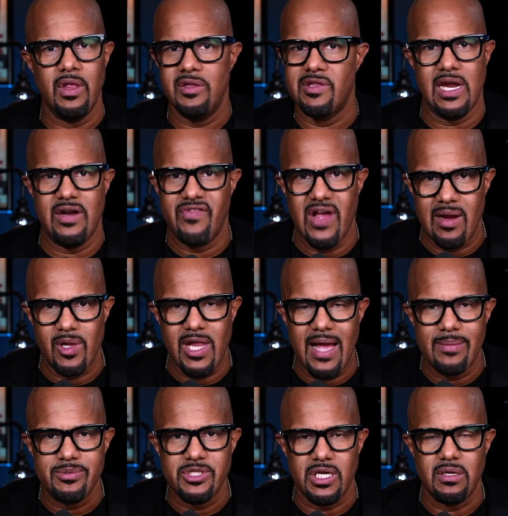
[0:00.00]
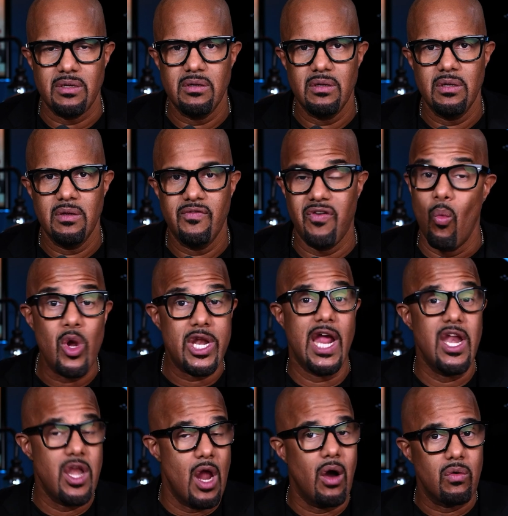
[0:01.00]
a viable option. From what I
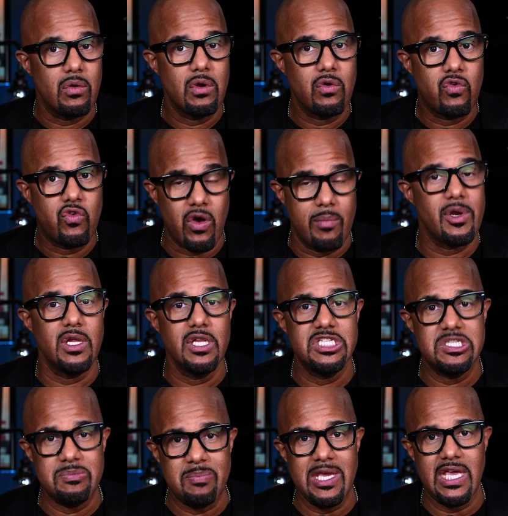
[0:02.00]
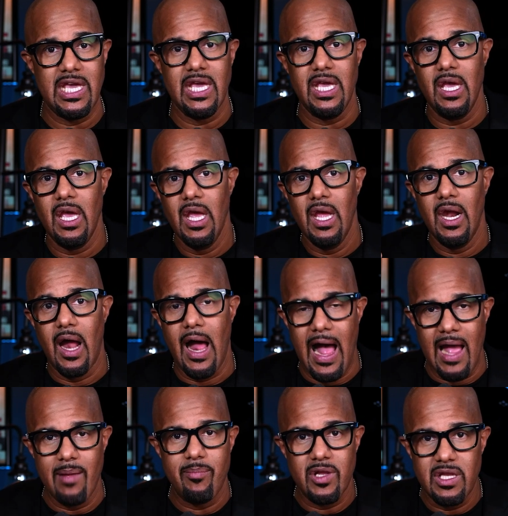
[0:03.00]
know, criminally speaking,
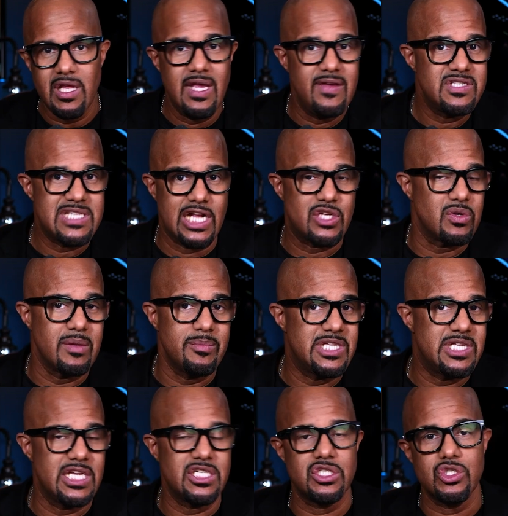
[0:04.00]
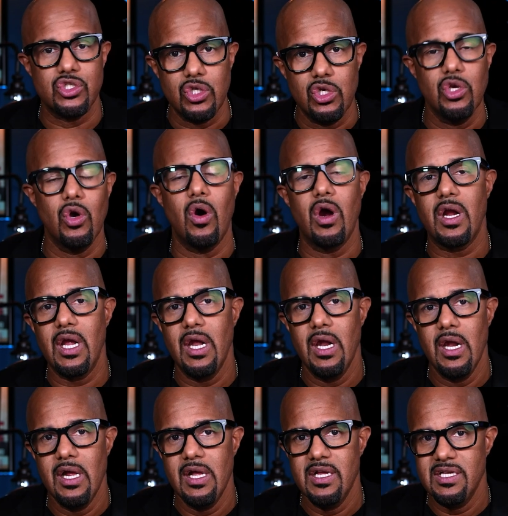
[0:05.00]
I believe statute of limitations in New York,
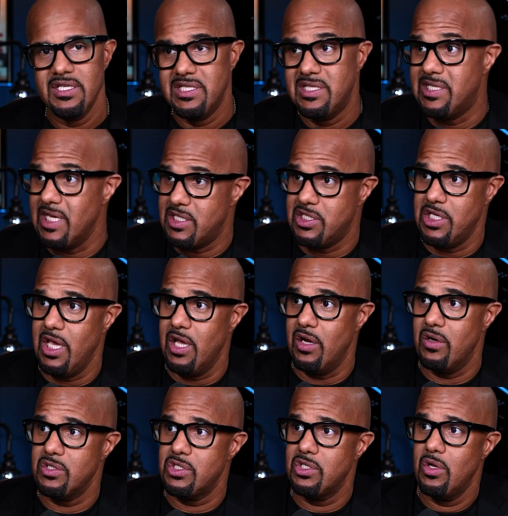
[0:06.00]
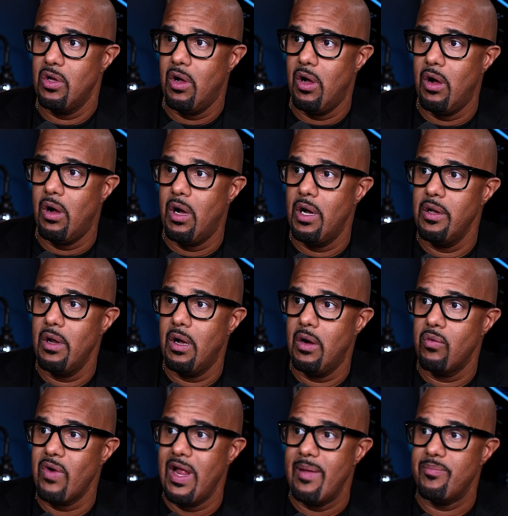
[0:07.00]
6 years on a
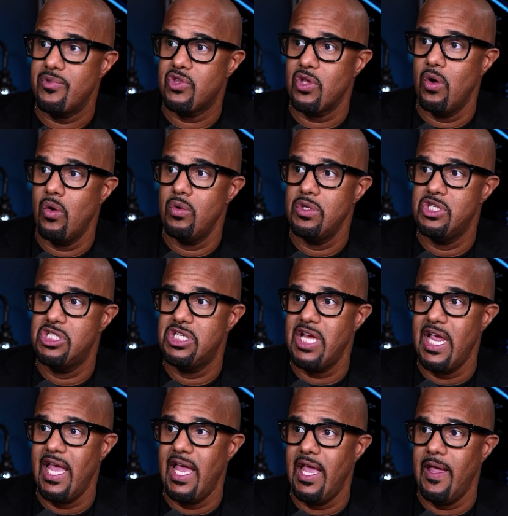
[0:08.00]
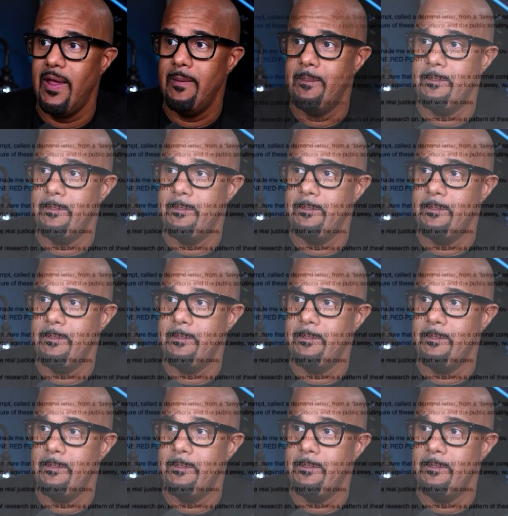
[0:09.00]
rape. So Jay